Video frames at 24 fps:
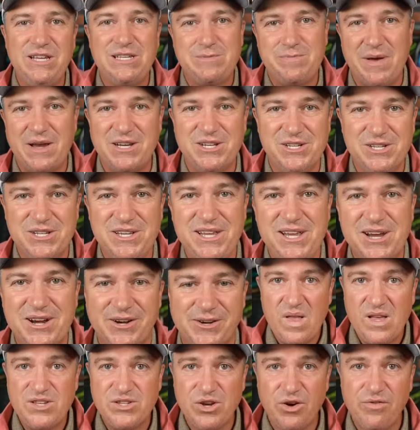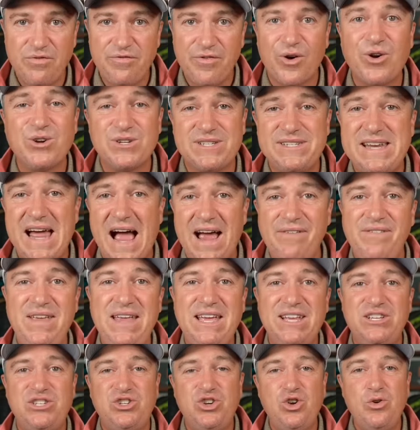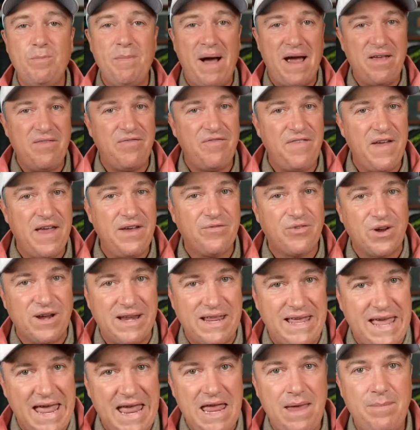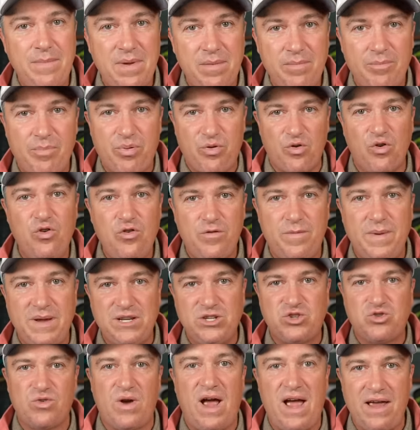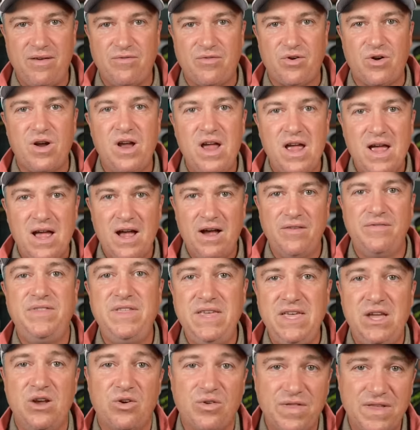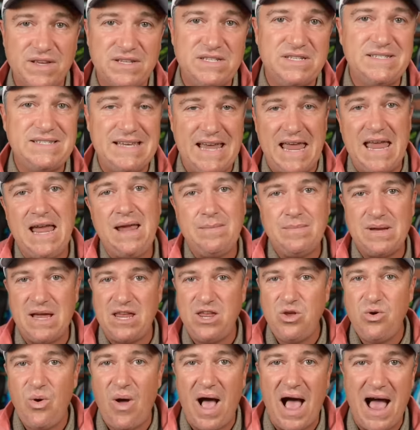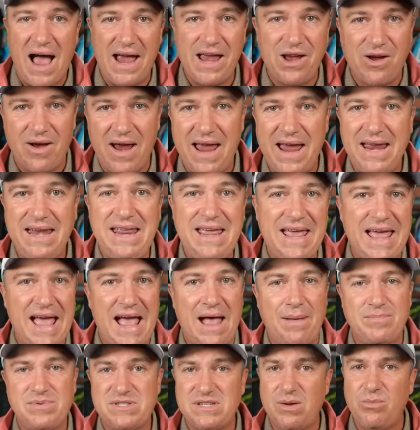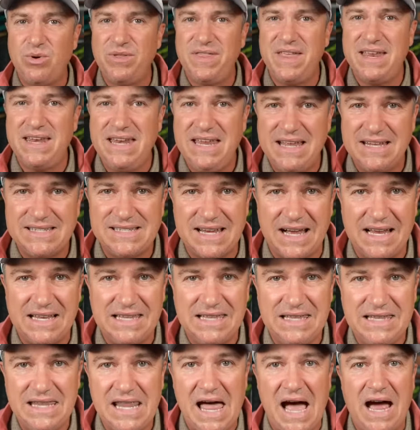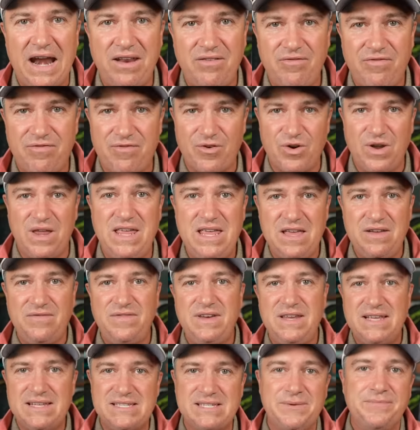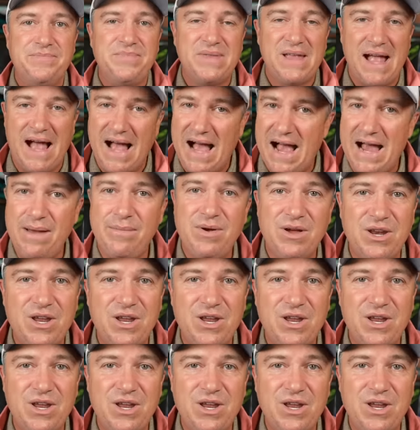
special year. So first, diving into my favorite game improvement driver of the year. This is aimed at you higher handicap, someone that needs a lot of forgiveness I'm